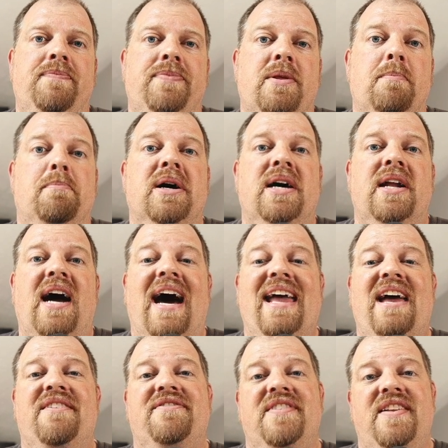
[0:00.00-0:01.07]
but I
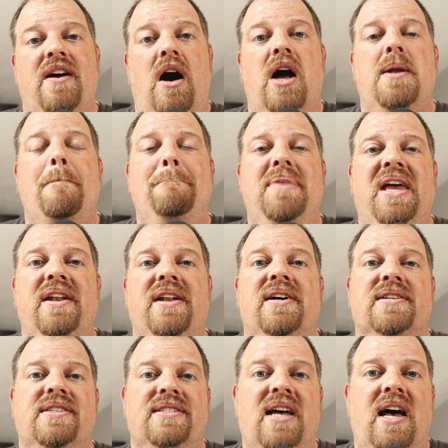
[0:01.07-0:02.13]
have not been
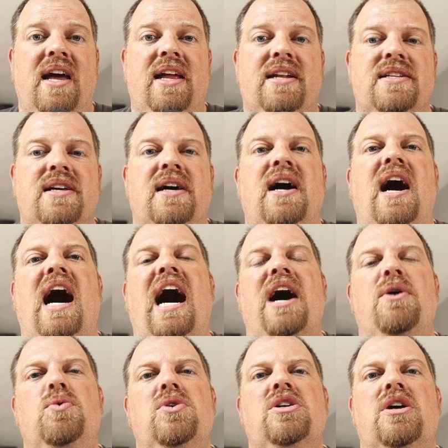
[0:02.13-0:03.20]
assigned, I
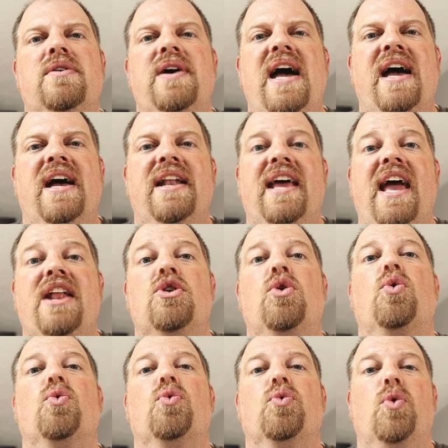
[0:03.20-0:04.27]
will go ahead and
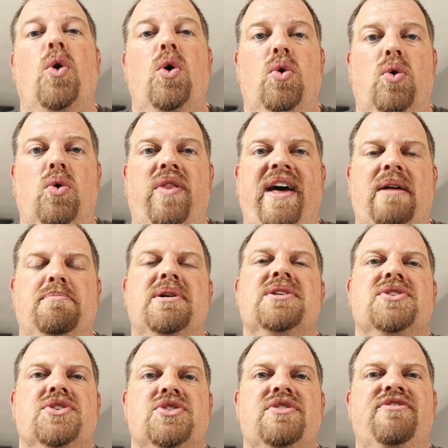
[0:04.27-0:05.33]
roll that
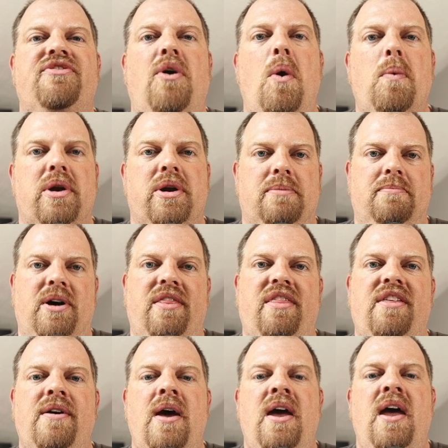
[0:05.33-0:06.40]
position forward a month.
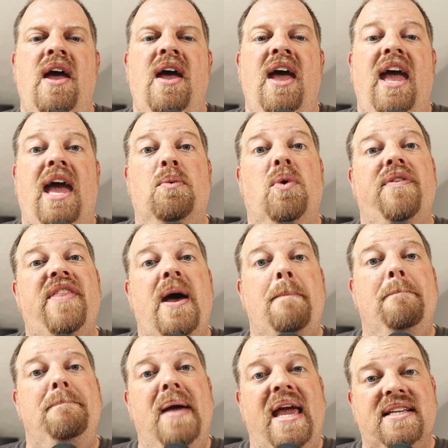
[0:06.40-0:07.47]
And what
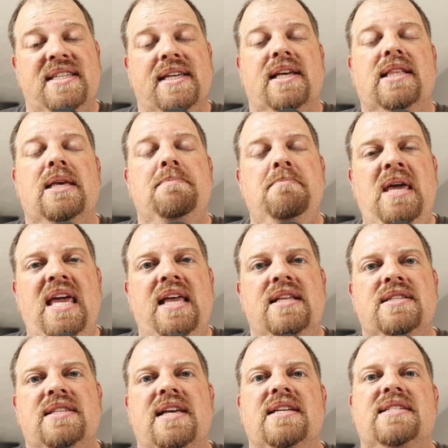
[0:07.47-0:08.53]
that basically
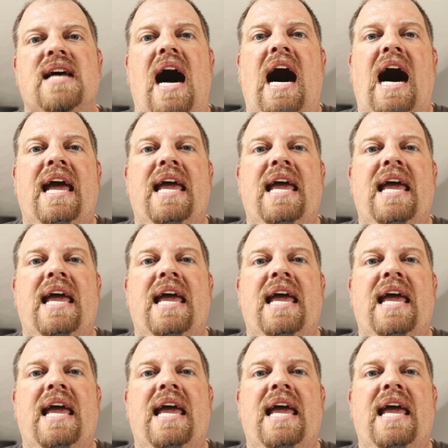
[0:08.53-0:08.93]
means is I